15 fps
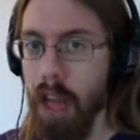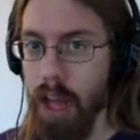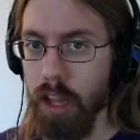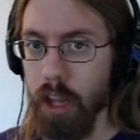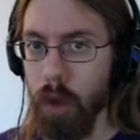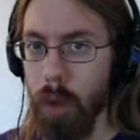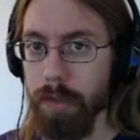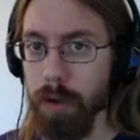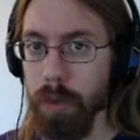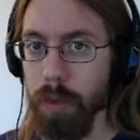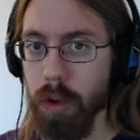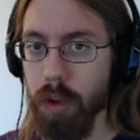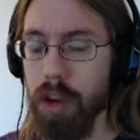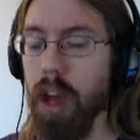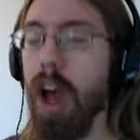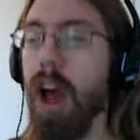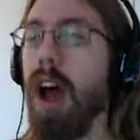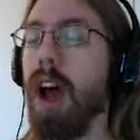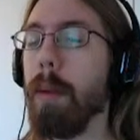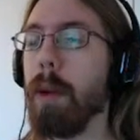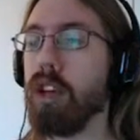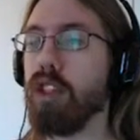Hello everyone,
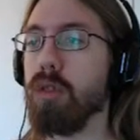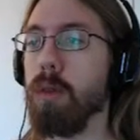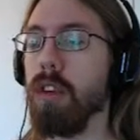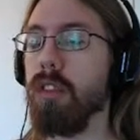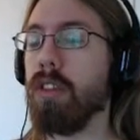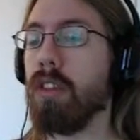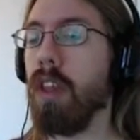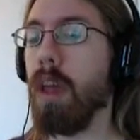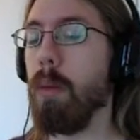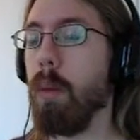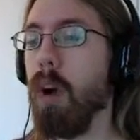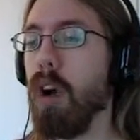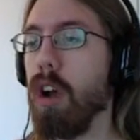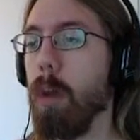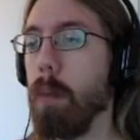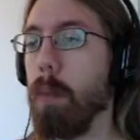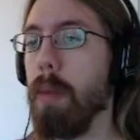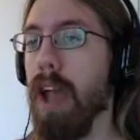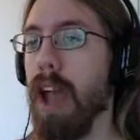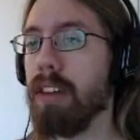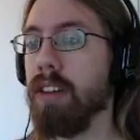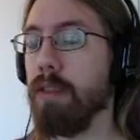I'm Extreme Offroad, and welcome
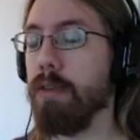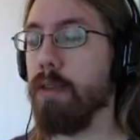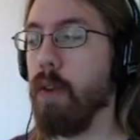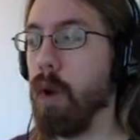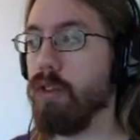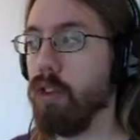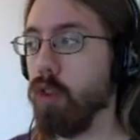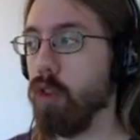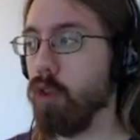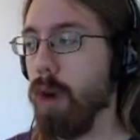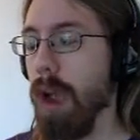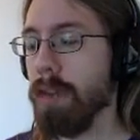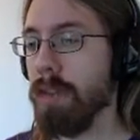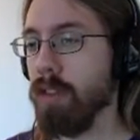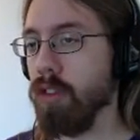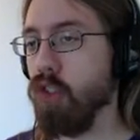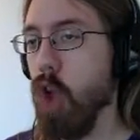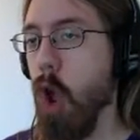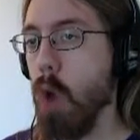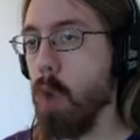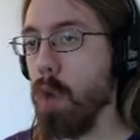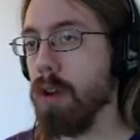back to Forza Horizon
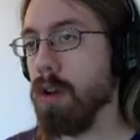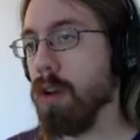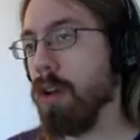2!